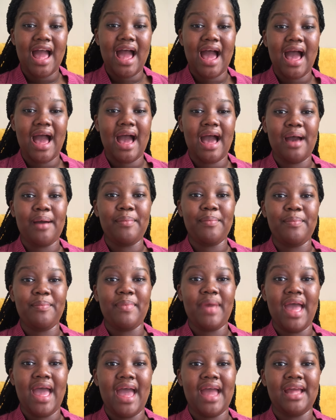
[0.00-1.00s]

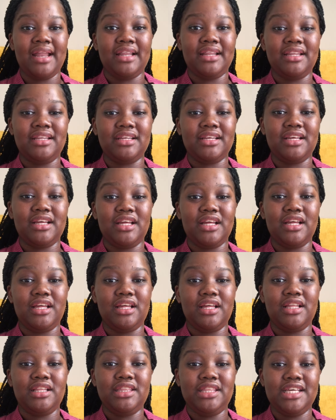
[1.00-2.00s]
and
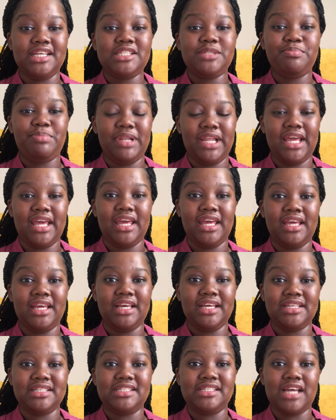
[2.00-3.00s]
this play
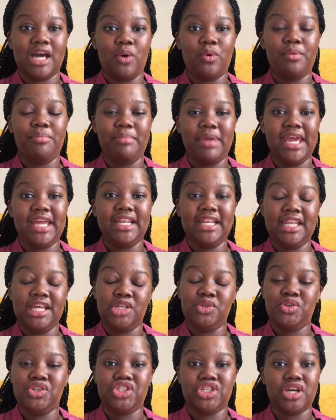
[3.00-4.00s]
is our main
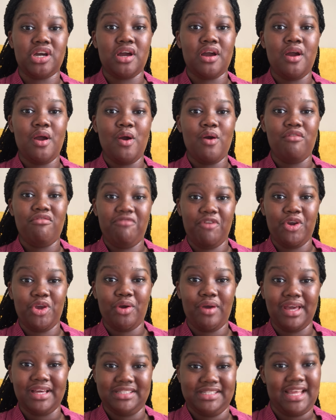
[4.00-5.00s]
literature for
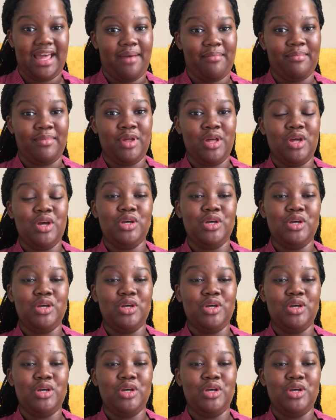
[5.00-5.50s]
your exam.